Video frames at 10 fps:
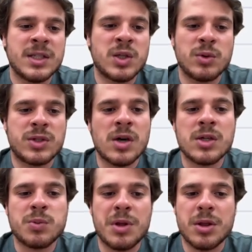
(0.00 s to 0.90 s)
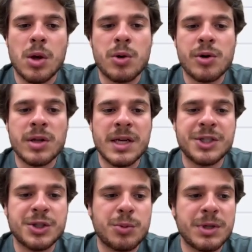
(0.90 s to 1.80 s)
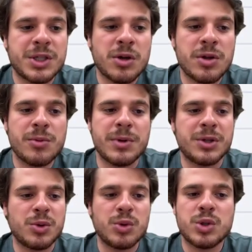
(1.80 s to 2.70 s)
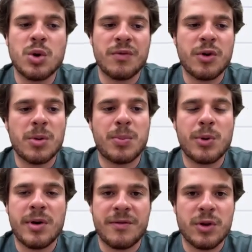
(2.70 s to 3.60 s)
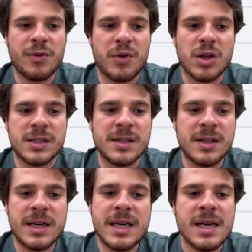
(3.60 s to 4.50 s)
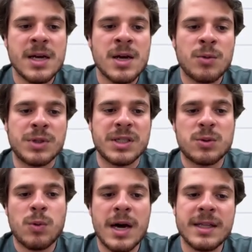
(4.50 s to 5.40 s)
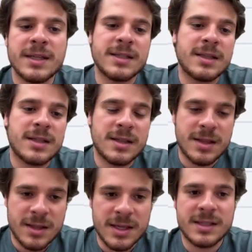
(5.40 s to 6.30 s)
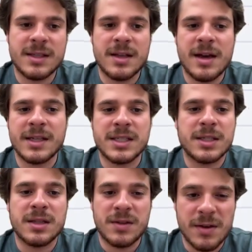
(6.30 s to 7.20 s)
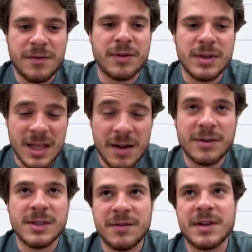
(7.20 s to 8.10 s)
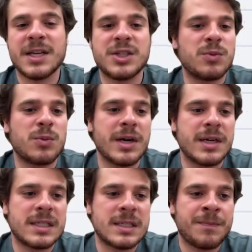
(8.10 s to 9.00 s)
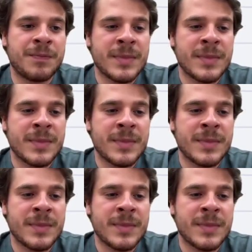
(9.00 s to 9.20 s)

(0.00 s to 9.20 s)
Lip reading: So stocks with low correlation to each other reduce overall portfolio volatility, which is why this diversification works.